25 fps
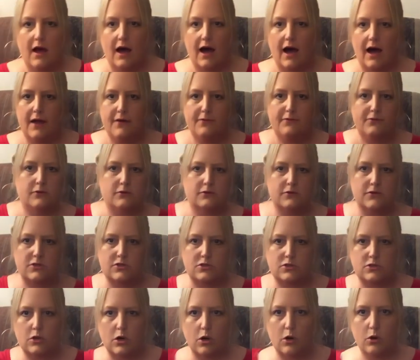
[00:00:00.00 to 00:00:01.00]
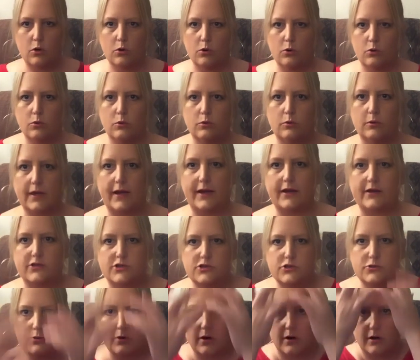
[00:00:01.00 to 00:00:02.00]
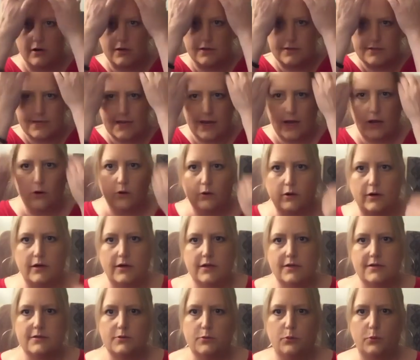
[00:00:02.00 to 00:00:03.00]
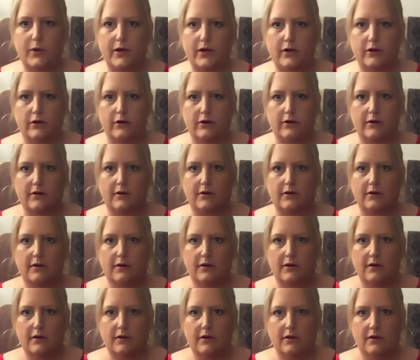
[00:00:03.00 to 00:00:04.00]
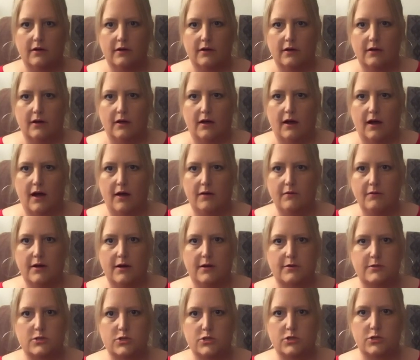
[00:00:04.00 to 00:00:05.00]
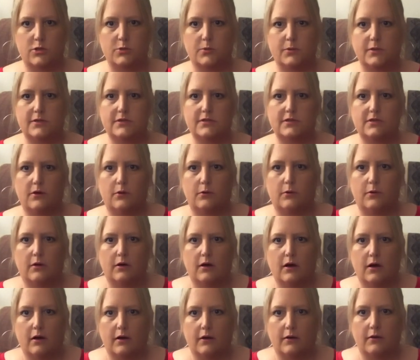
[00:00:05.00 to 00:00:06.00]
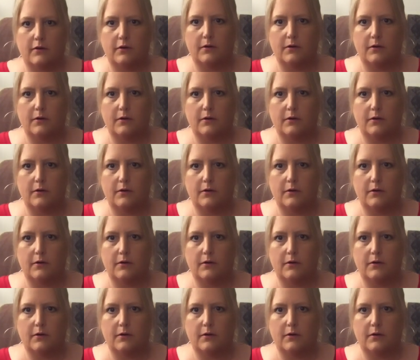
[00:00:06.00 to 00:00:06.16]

I feel so, like, shrunk down. It's weird. I'm not sure what's going on.